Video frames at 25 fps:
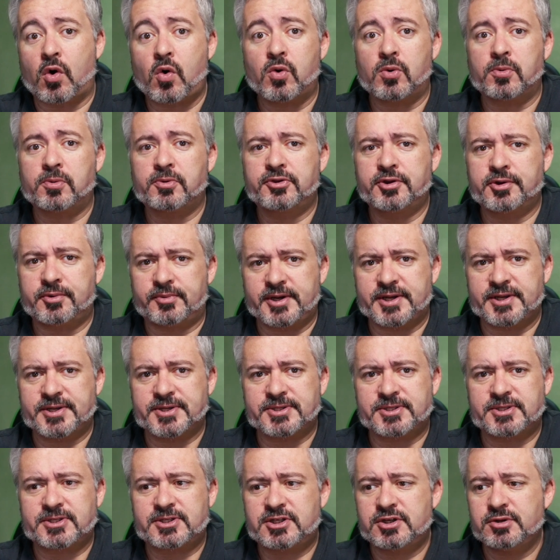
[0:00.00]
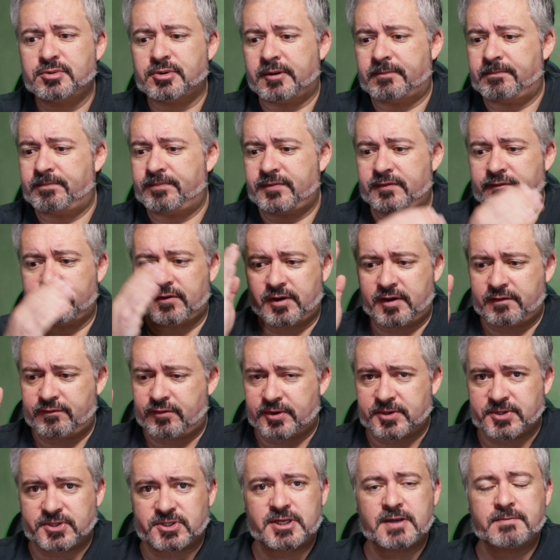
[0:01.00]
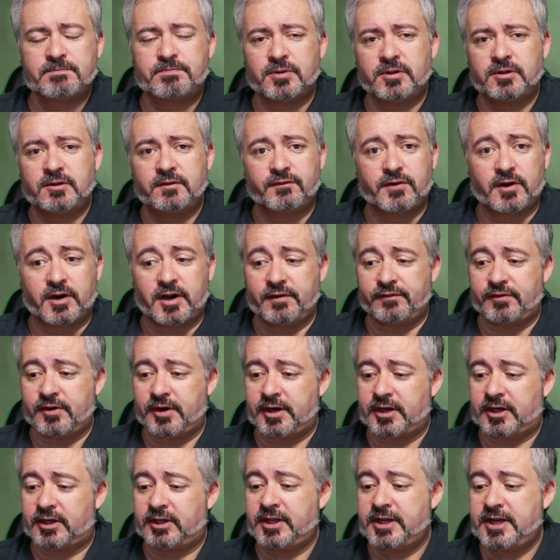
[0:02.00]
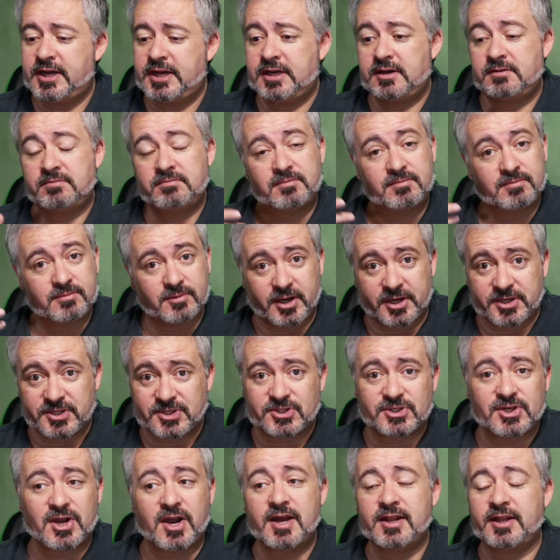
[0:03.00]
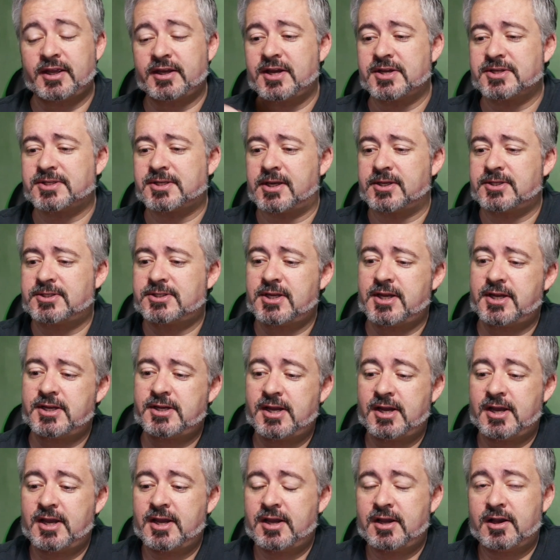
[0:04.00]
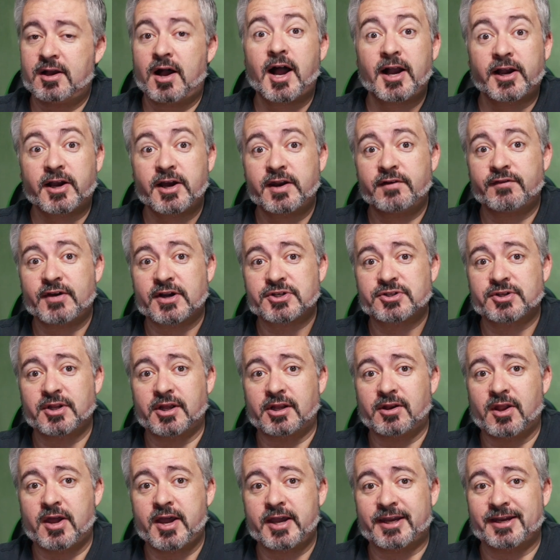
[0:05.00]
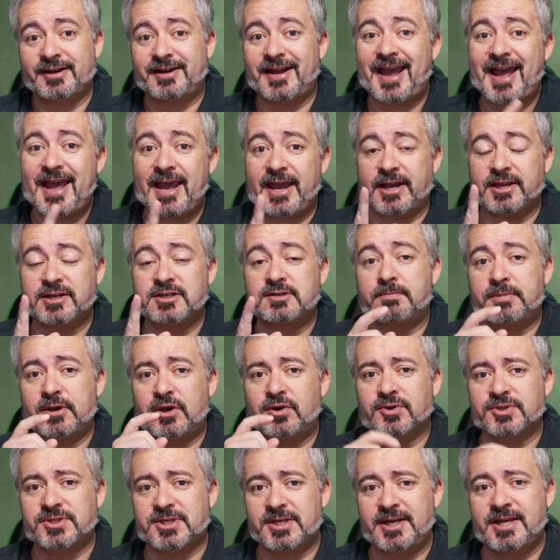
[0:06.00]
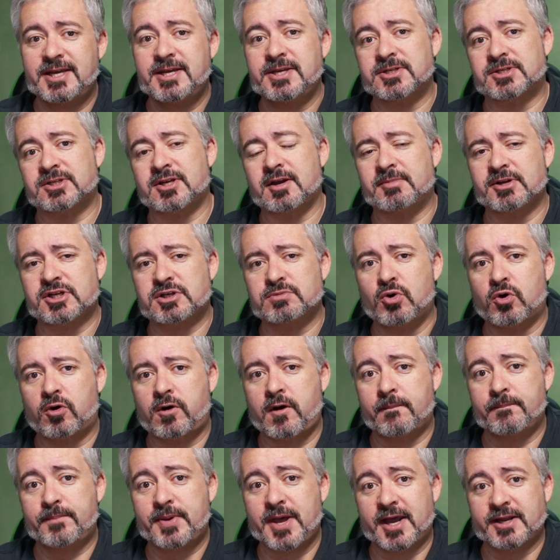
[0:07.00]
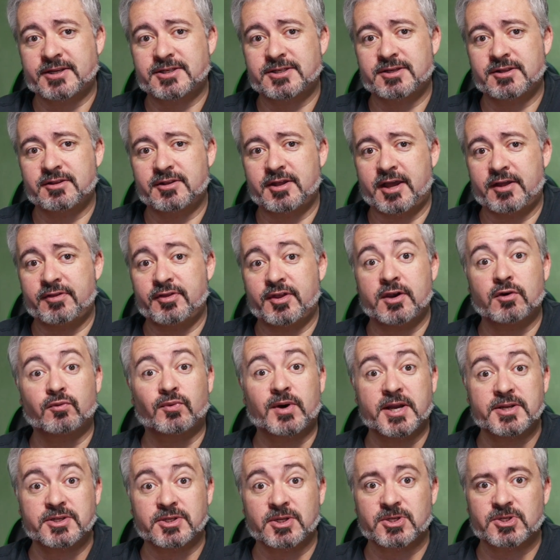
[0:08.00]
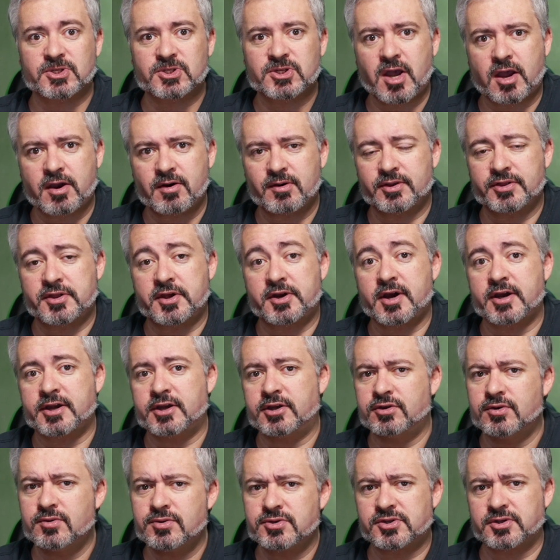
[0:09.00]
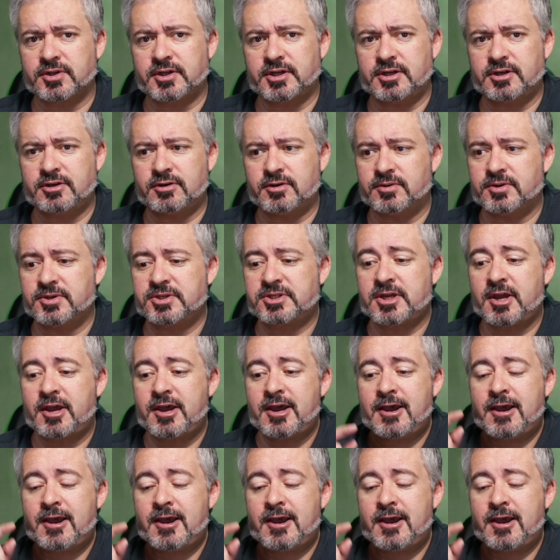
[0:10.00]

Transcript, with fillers: all there is to it. Very, very simple, very, very clean, nice styling, as I said, I kind of actually like it, and because it is so much more compact than the Razer Seiren that I usually use,